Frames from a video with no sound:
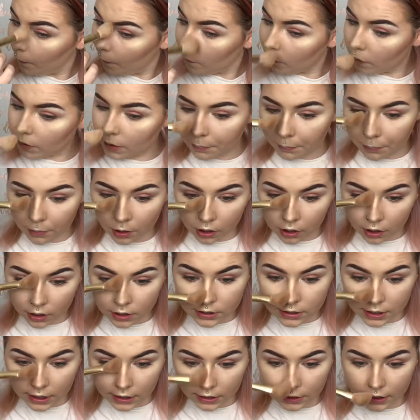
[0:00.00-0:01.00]
With
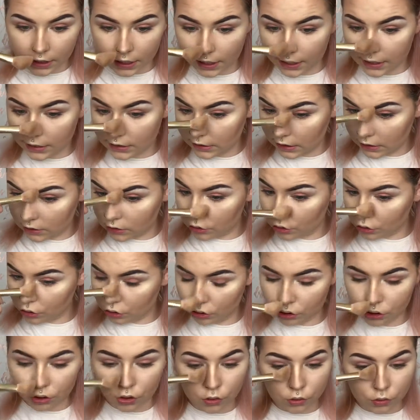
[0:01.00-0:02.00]
products like these, it just
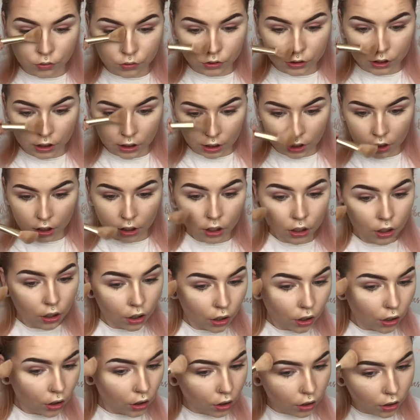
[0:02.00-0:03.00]
shows
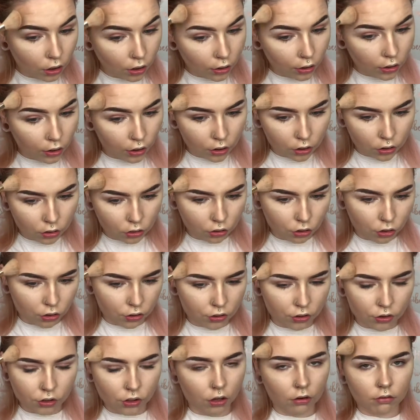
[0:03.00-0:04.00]
you
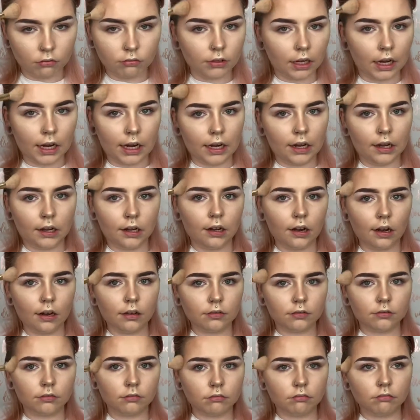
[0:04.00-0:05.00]
don't need
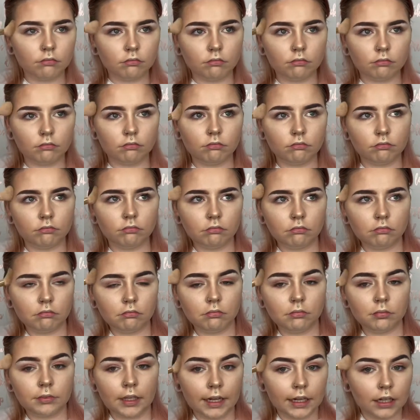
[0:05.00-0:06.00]

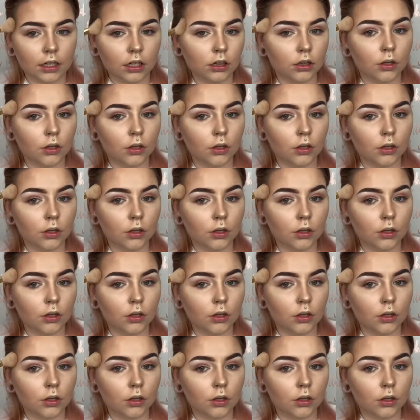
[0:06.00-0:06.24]
like